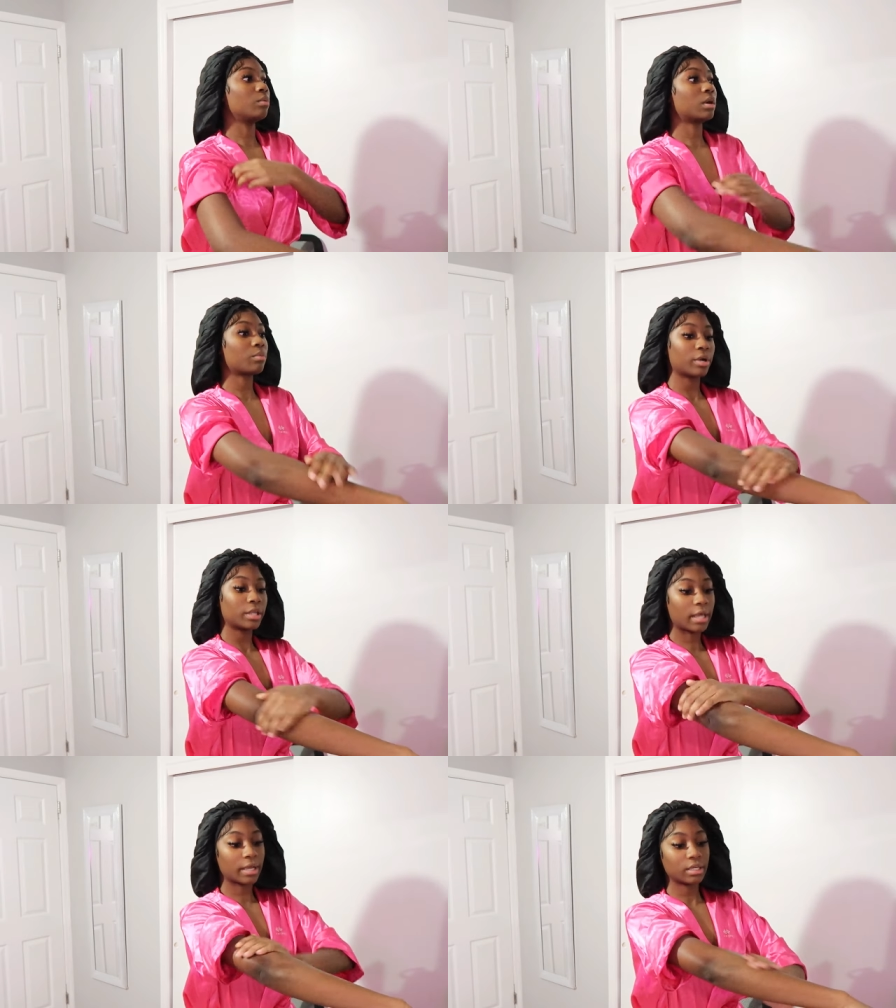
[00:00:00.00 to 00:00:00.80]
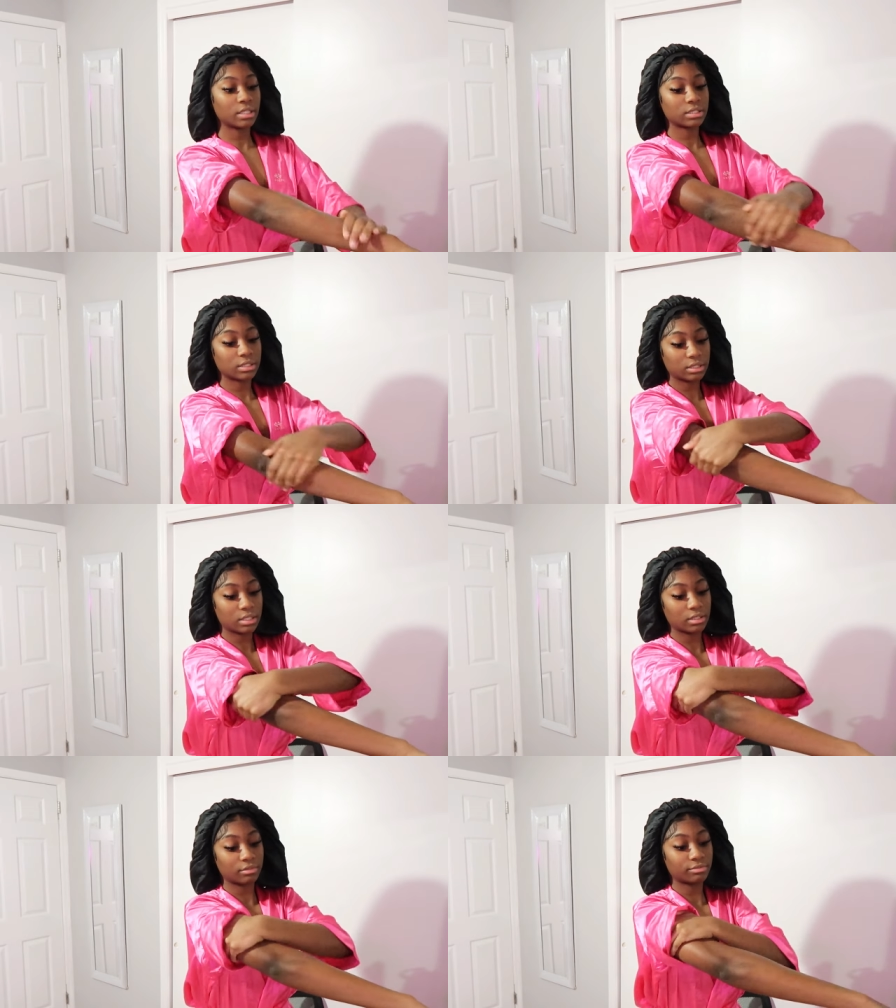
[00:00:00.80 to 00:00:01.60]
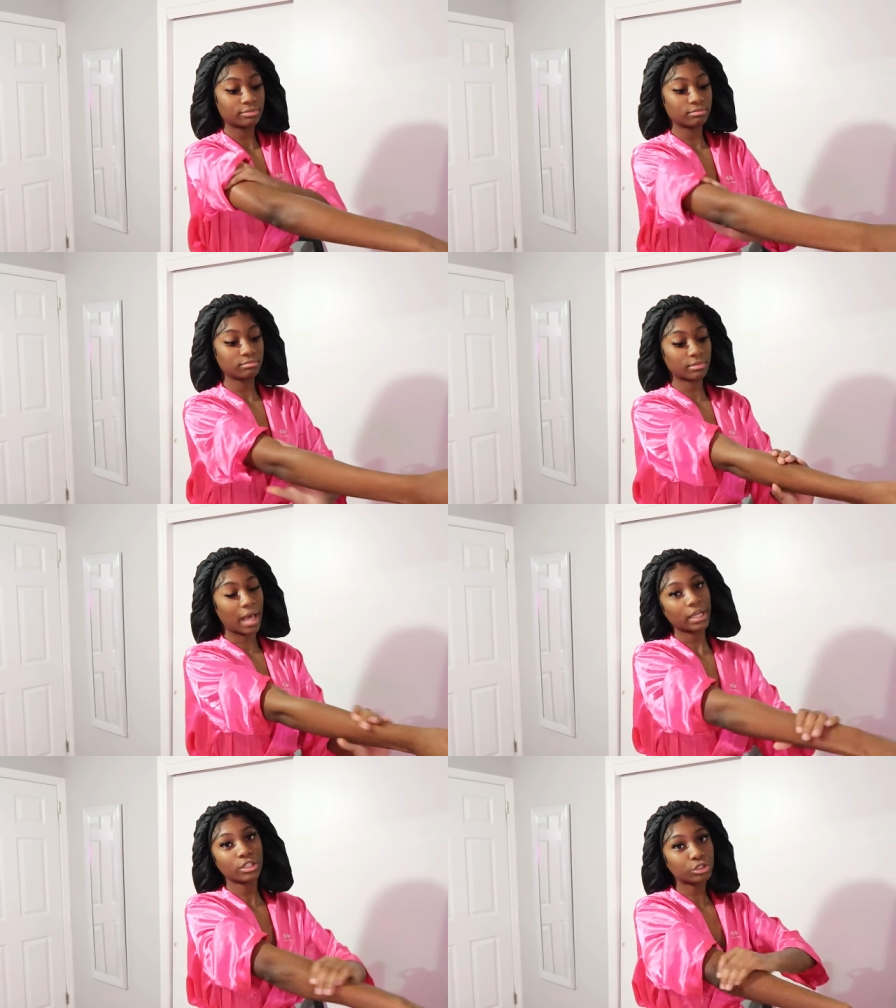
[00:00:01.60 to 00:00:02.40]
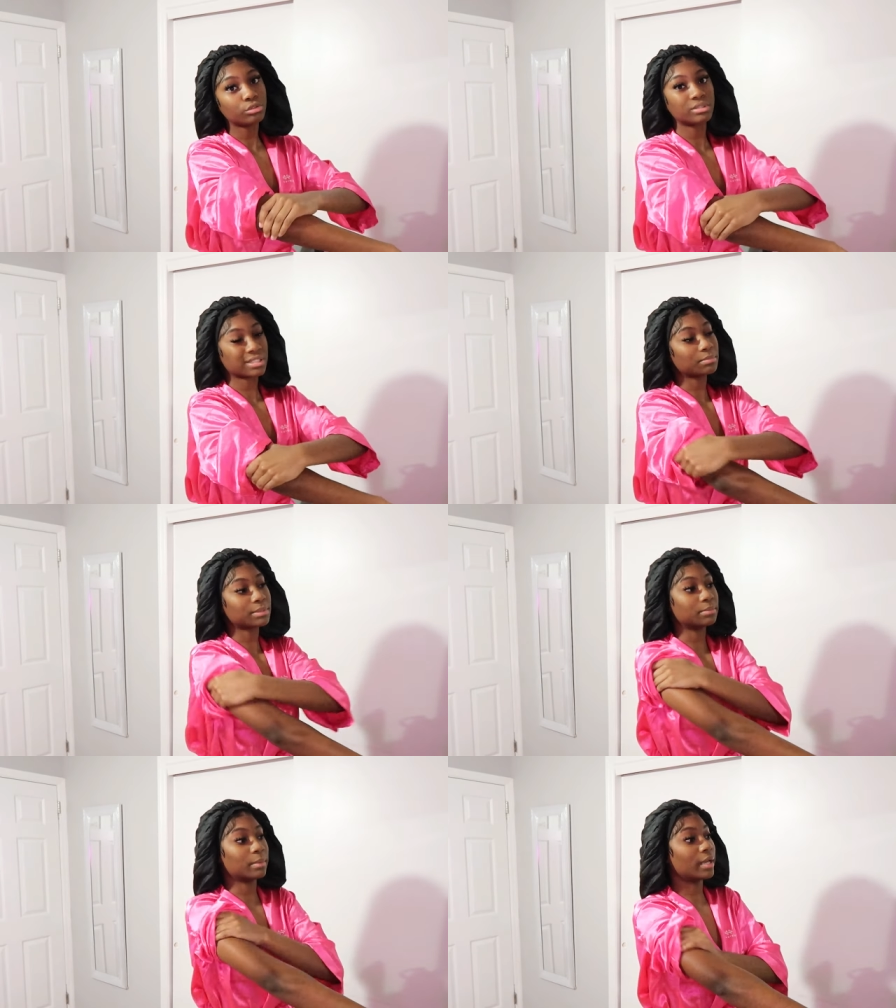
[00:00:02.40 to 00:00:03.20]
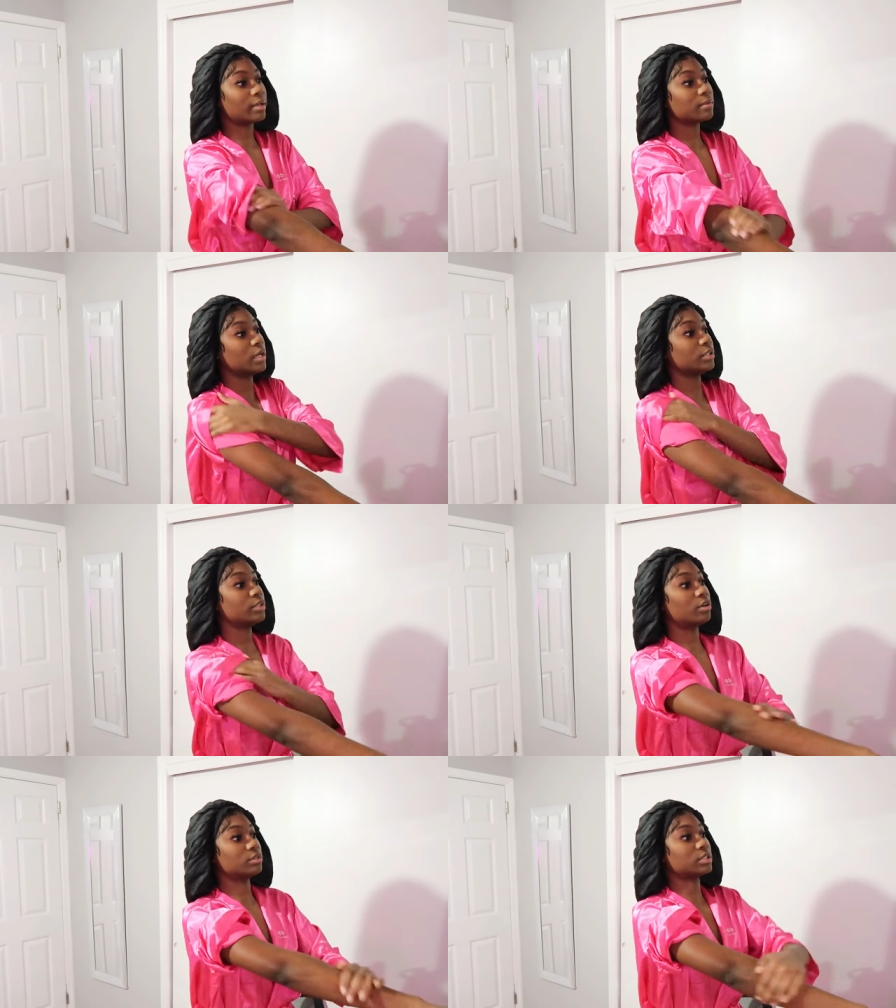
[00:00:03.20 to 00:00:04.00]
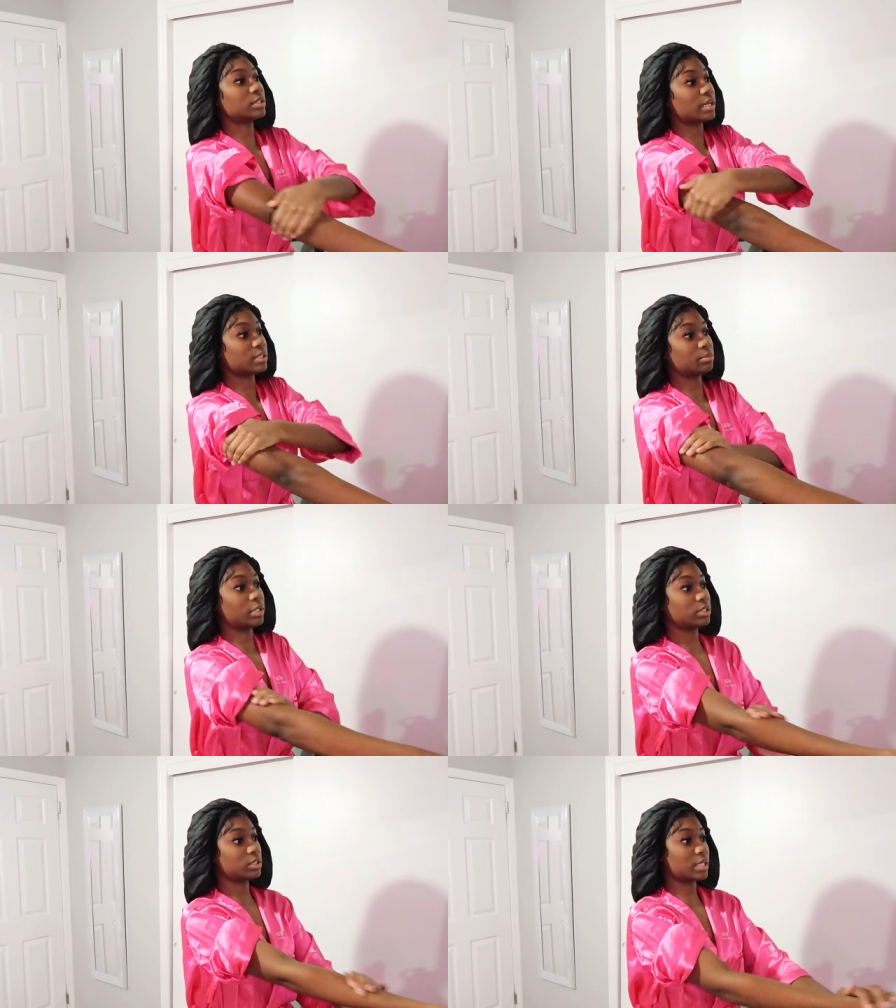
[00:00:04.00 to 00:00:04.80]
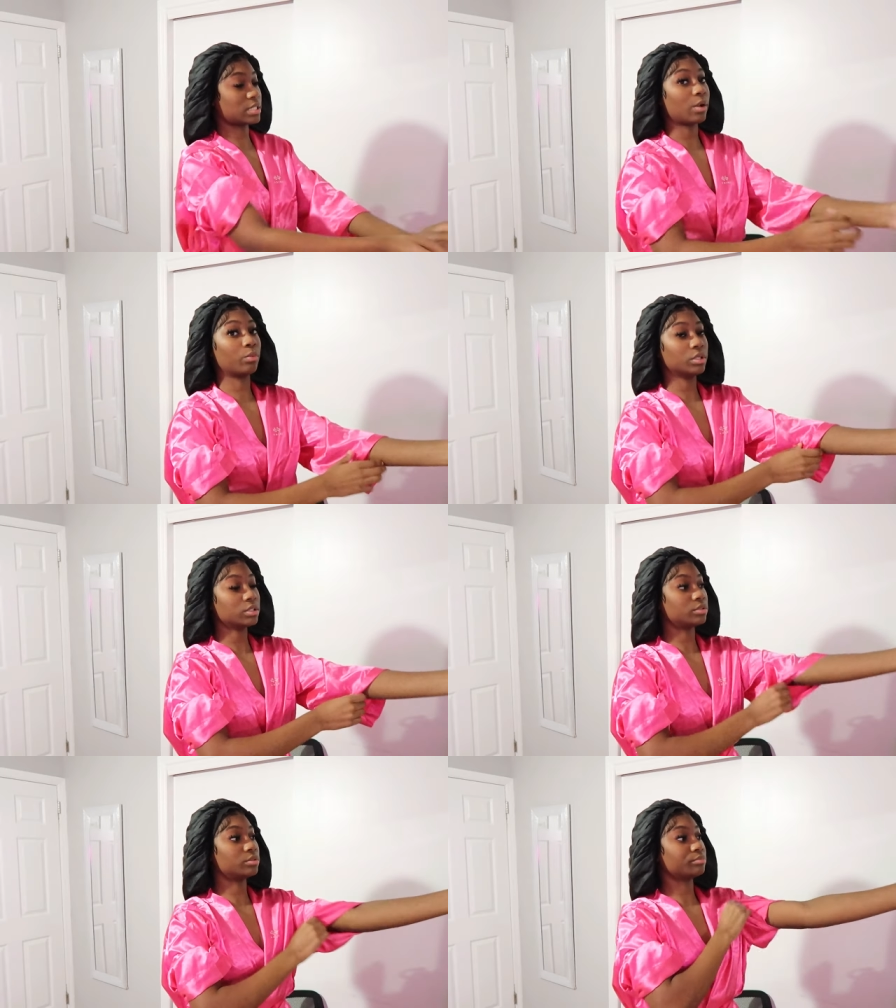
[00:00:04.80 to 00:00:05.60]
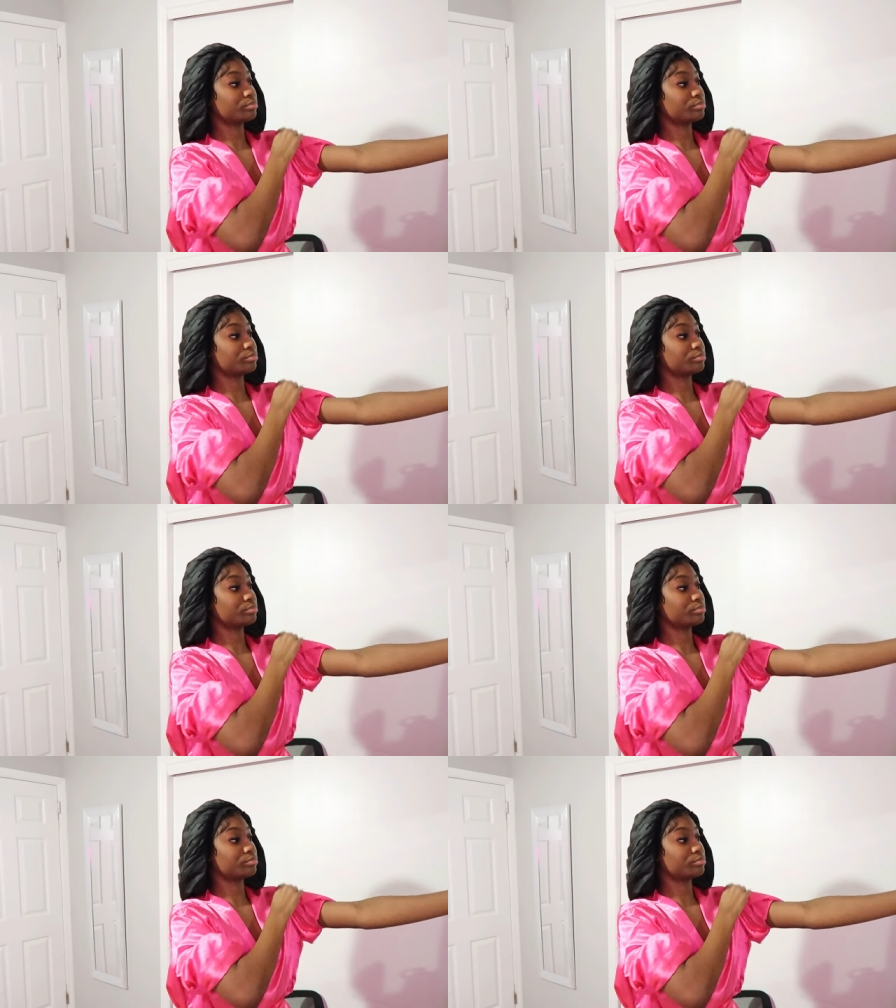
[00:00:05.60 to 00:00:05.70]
When I'm wearing like hoodies and stuff, I can do something, but you know, just not as much as I want to.